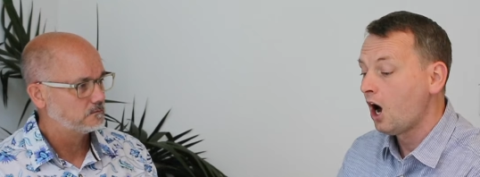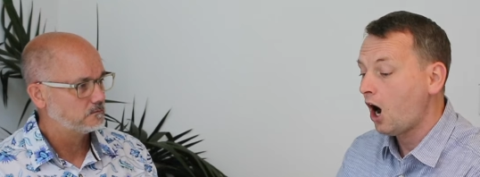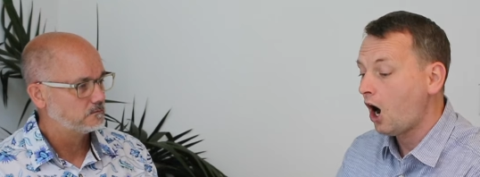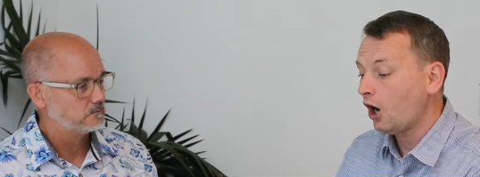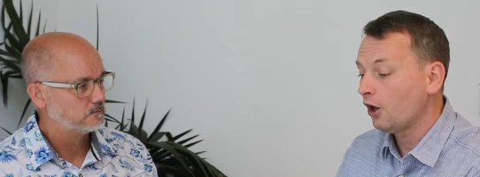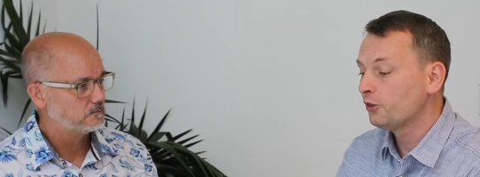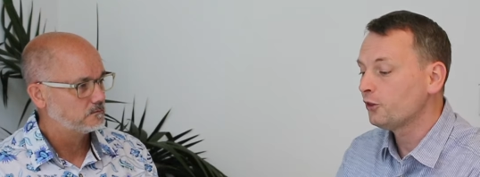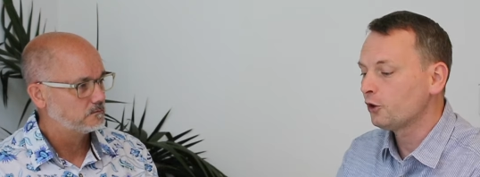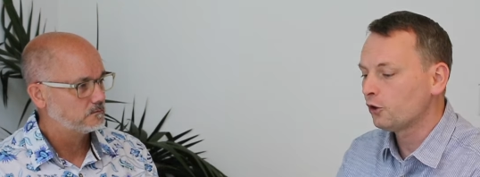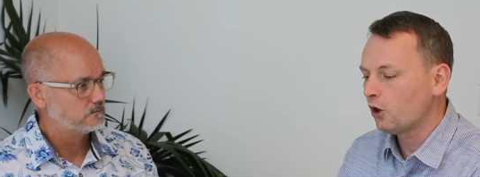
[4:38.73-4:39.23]

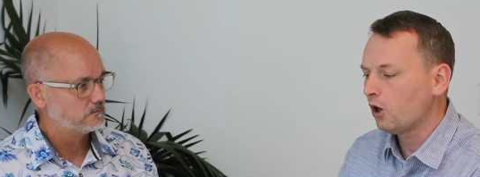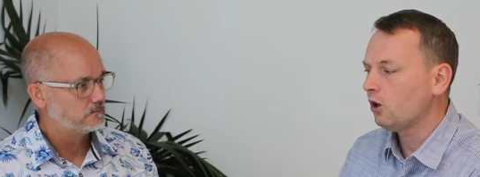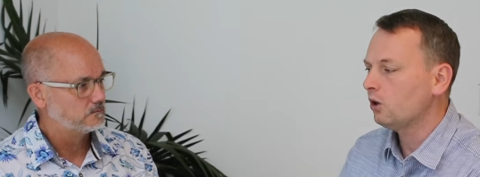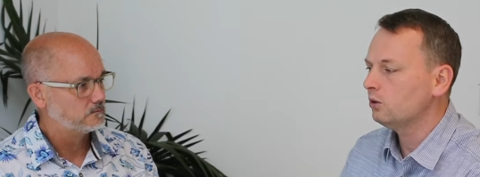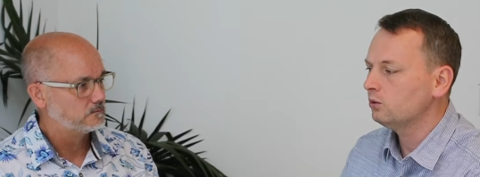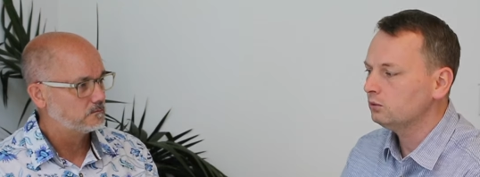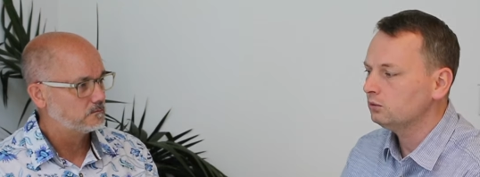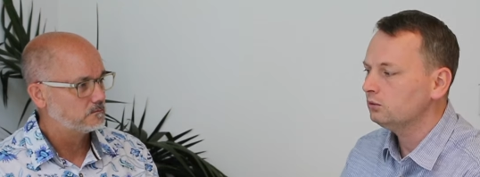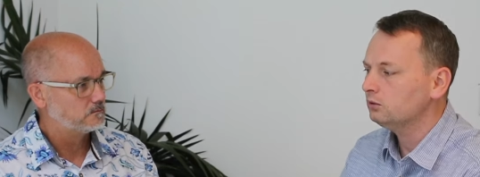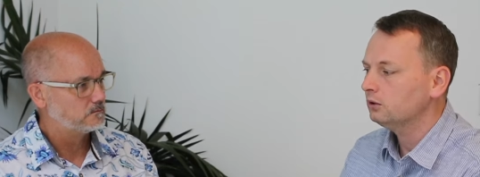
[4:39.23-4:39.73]
Speaker 1: On their
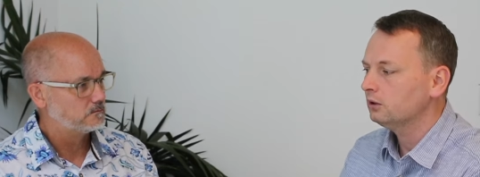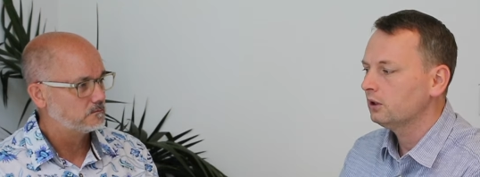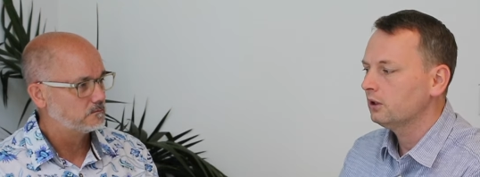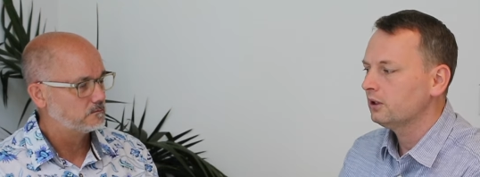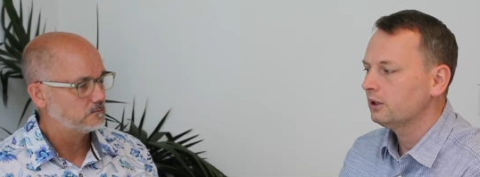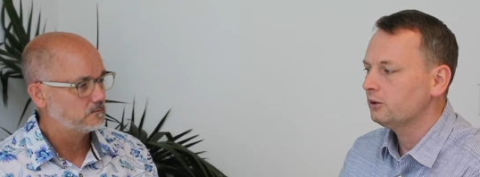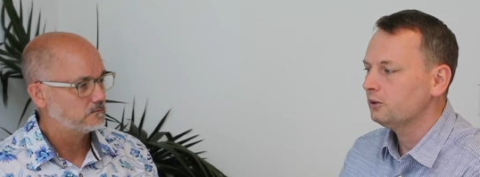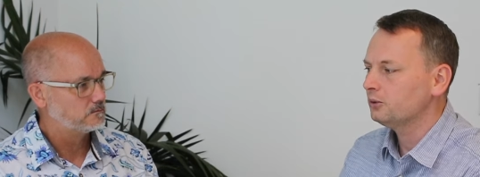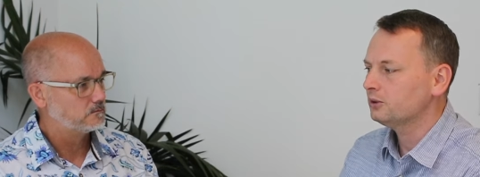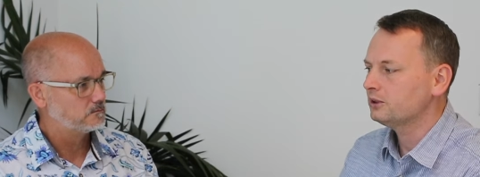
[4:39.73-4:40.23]
own,
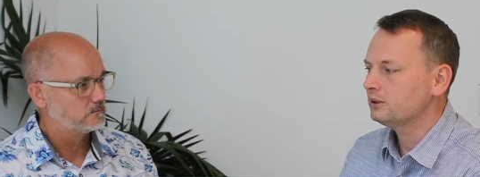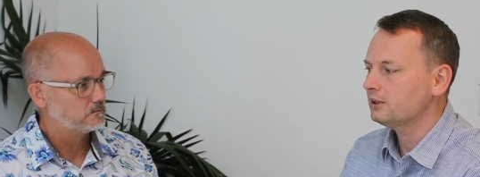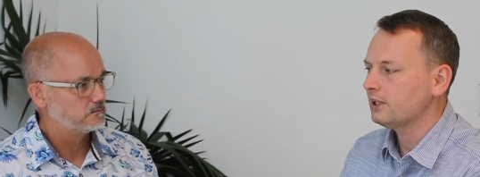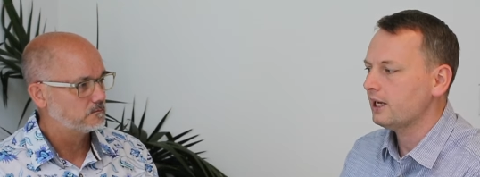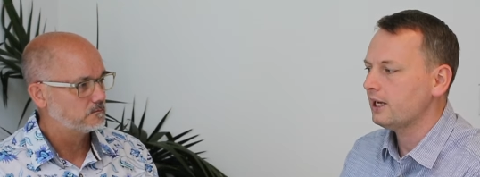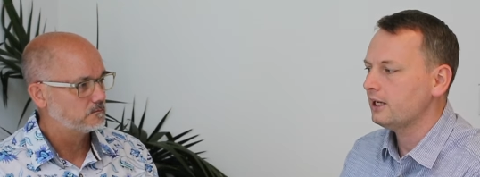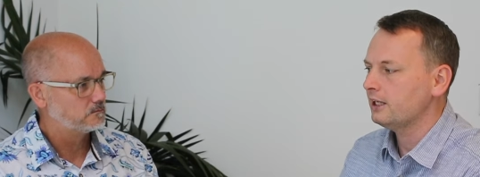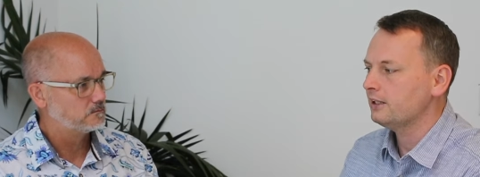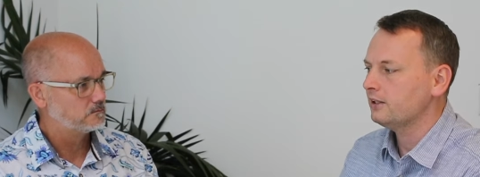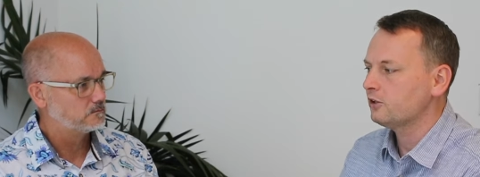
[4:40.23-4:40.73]
you would
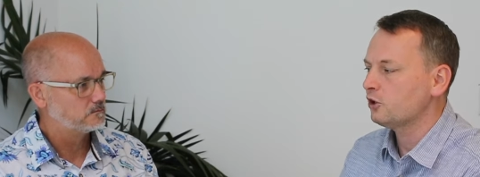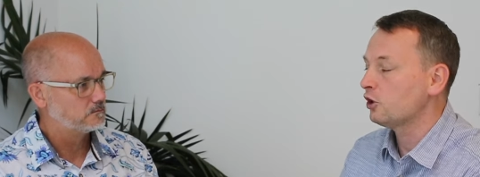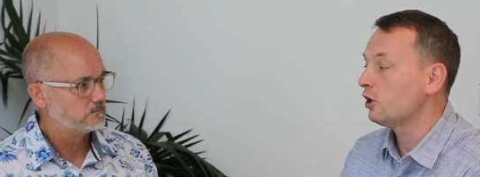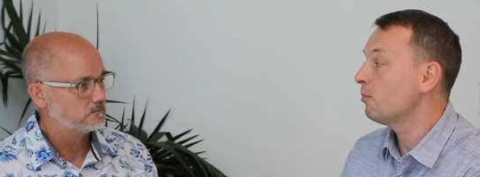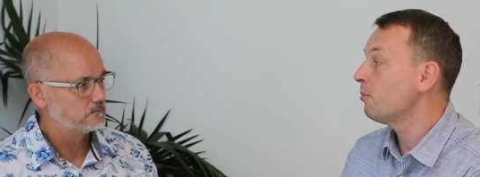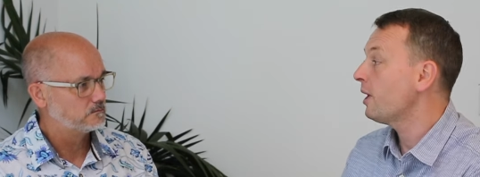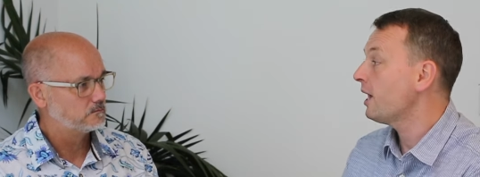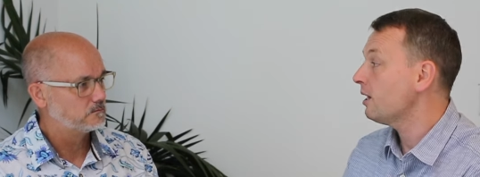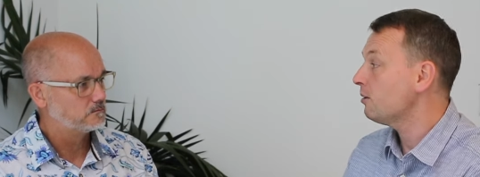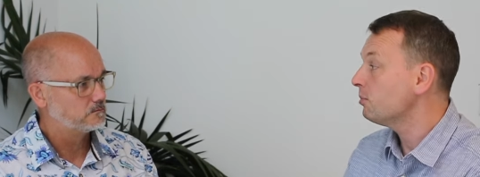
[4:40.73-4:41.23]
say they're
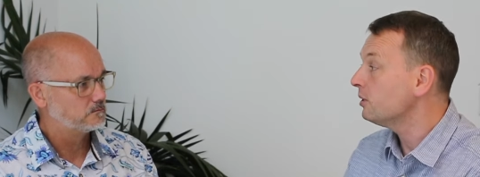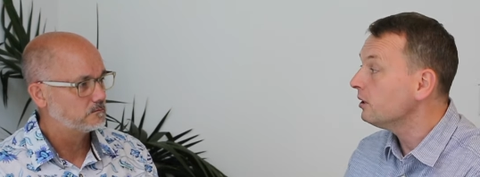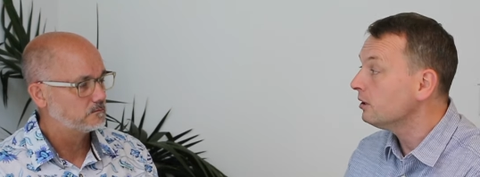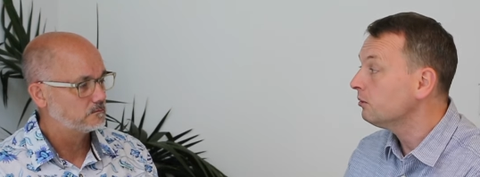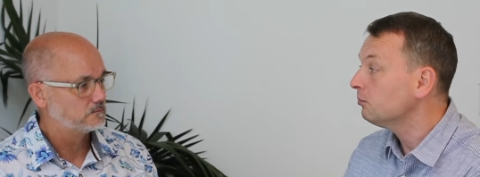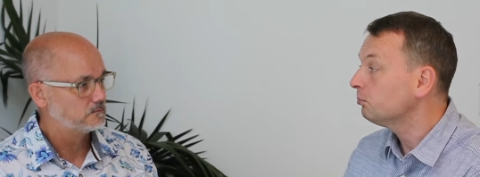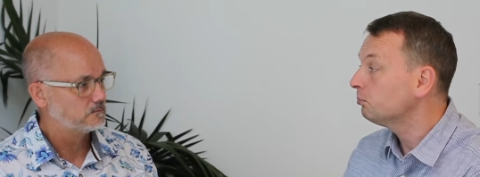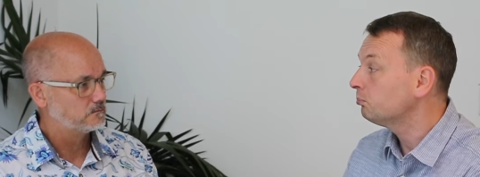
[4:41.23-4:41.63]
a maybe.